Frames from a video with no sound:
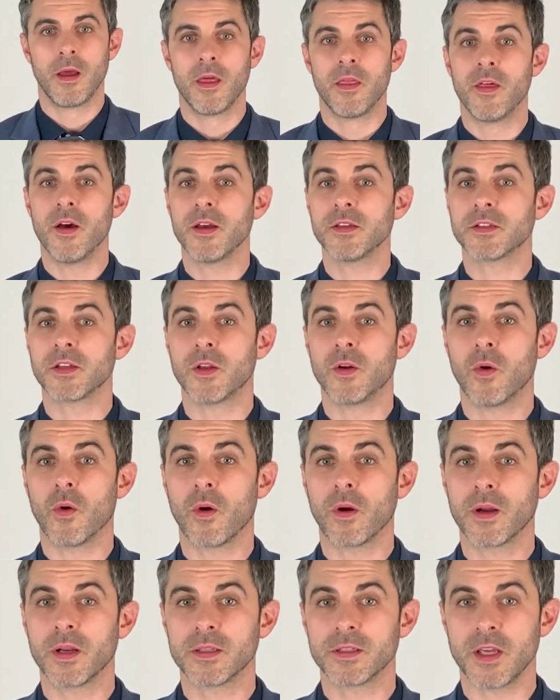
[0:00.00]
Thus, an
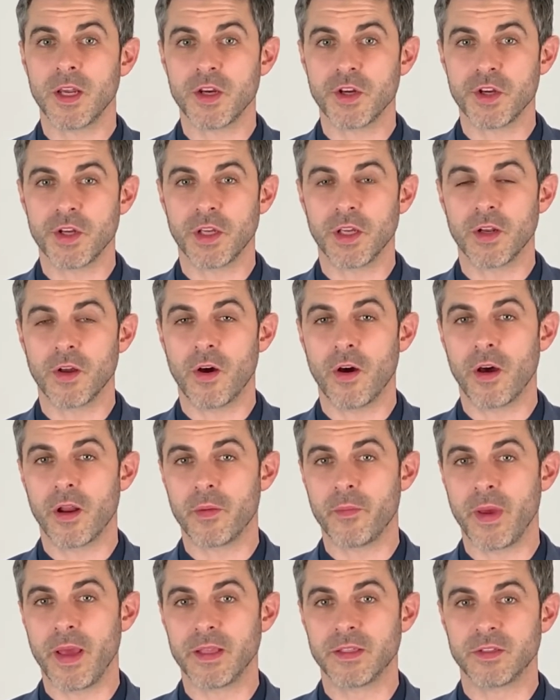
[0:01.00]
organization can
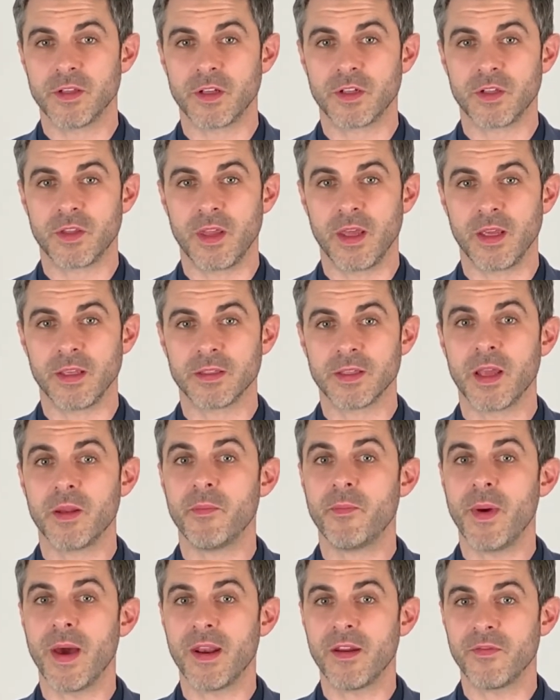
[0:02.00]
automate such things
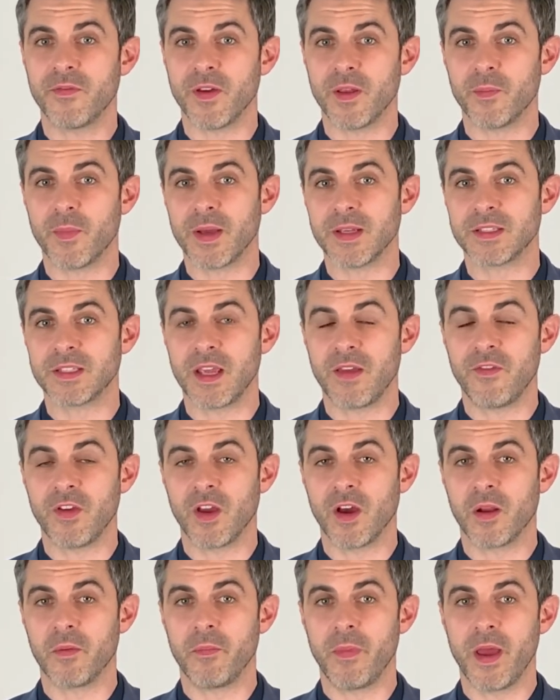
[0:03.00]
and benefit by saving
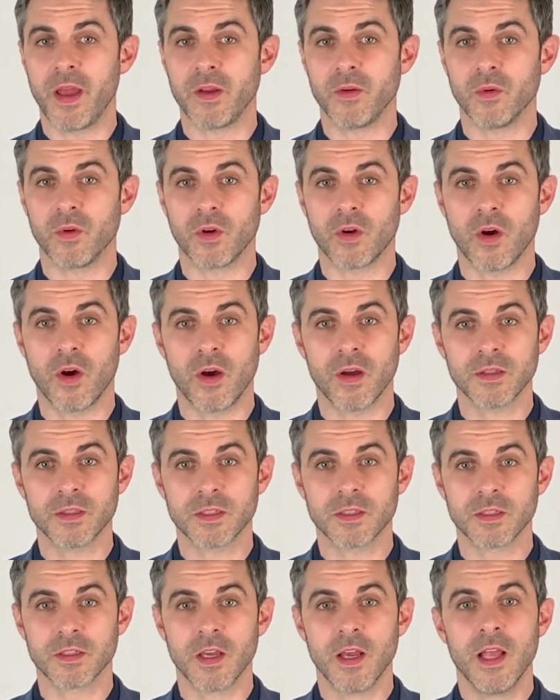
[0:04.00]
on manual
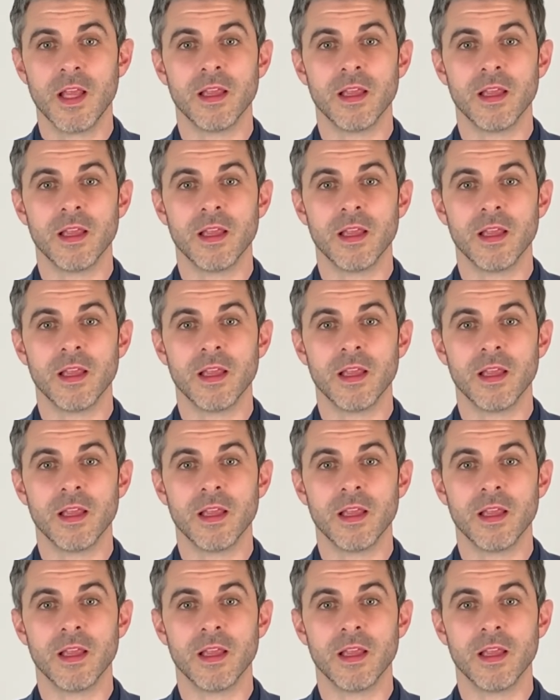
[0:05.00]
costs,